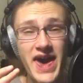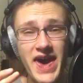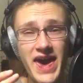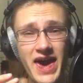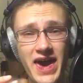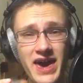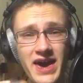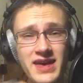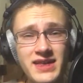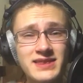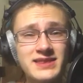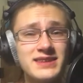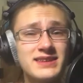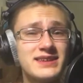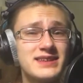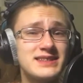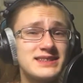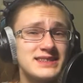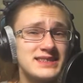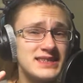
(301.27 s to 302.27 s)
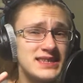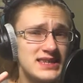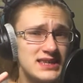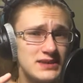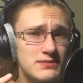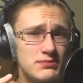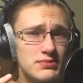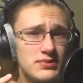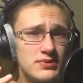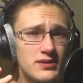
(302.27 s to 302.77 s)
and
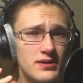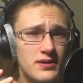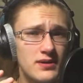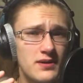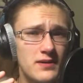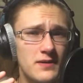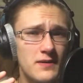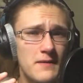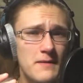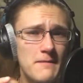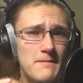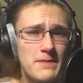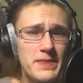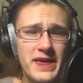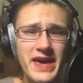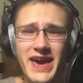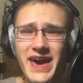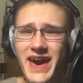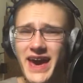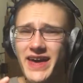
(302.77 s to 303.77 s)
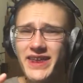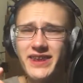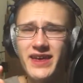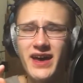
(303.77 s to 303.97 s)
deep. And